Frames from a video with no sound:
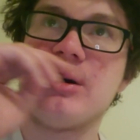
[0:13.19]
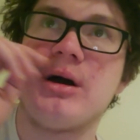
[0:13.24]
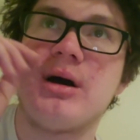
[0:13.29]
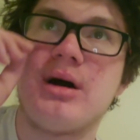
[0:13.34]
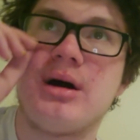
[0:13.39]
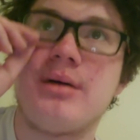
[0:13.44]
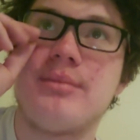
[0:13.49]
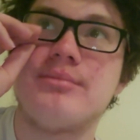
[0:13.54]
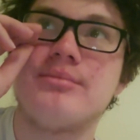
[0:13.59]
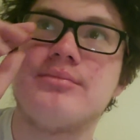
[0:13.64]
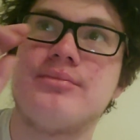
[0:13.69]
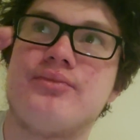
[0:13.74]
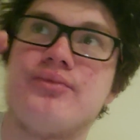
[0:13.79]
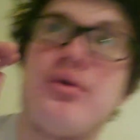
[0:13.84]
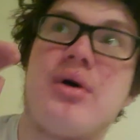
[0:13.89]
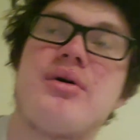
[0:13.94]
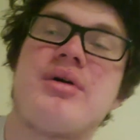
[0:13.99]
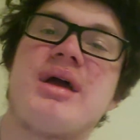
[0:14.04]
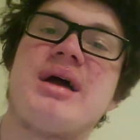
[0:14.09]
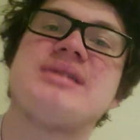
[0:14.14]

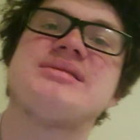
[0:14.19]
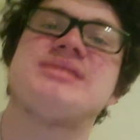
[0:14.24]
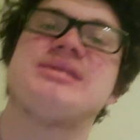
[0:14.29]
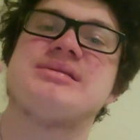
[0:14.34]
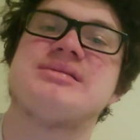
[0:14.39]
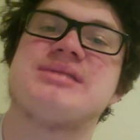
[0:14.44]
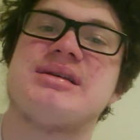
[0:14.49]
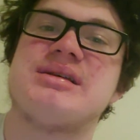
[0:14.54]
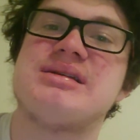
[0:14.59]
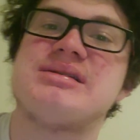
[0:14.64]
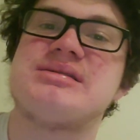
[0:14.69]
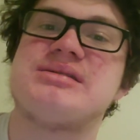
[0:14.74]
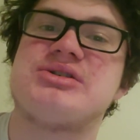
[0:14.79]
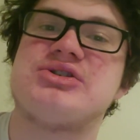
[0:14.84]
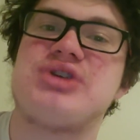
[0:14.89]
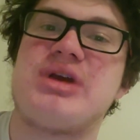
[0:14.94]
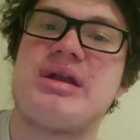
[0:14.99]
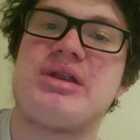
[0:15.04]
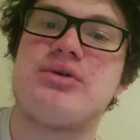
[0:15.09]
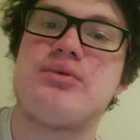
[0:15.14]
Well, yes, this is
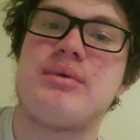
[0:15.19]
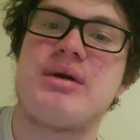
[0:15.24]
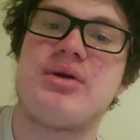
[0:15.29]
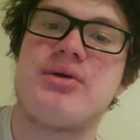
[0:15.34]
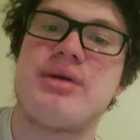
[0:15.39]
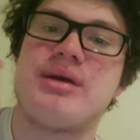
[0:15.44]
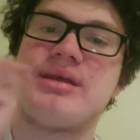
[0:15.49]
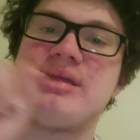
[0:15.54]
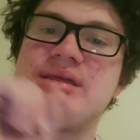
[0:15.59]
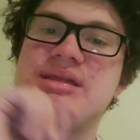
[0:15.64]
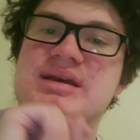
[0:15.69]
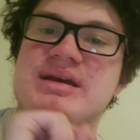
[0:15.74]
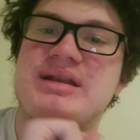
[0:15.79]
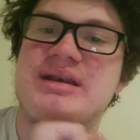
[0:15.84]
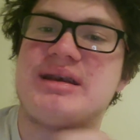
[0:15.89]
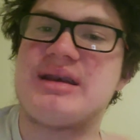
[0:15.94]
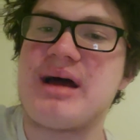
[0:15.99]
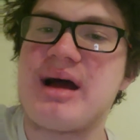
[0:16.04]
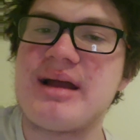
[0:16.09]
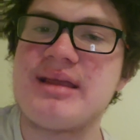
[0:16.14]
January the
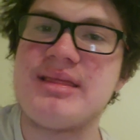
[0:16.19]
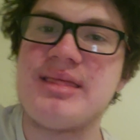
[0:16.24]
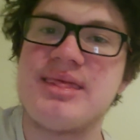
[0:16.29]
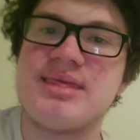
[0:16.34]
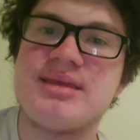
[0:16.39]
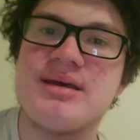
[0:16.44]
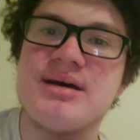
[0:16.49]
9th.